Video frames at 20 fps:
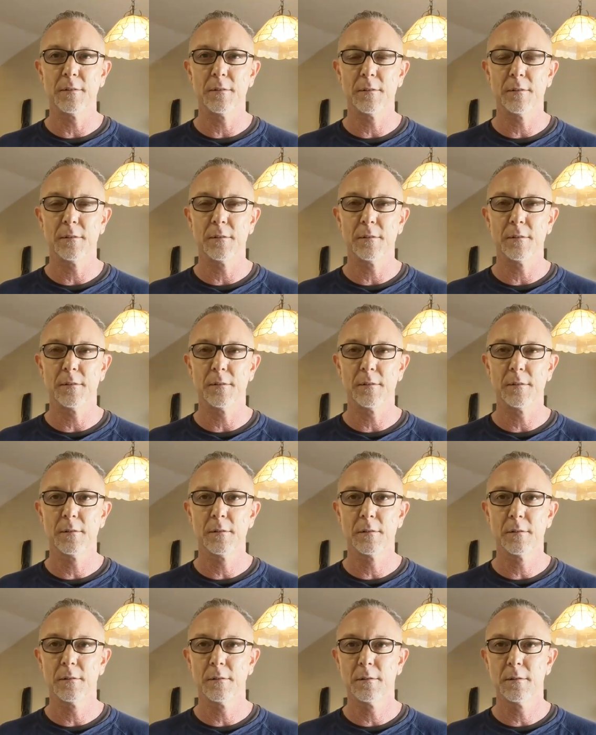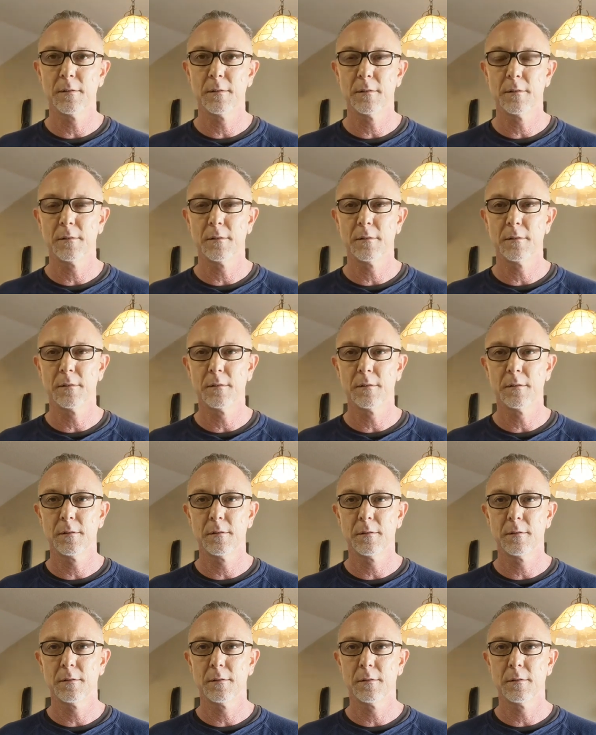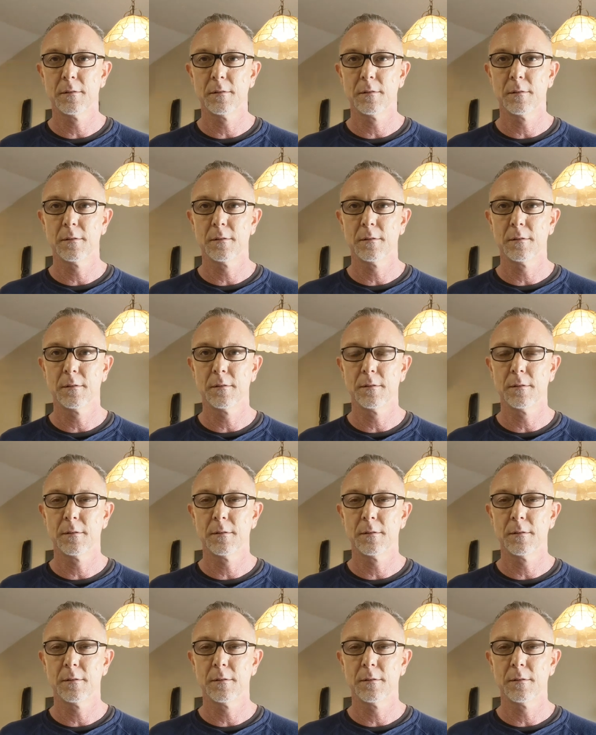Nothing is said.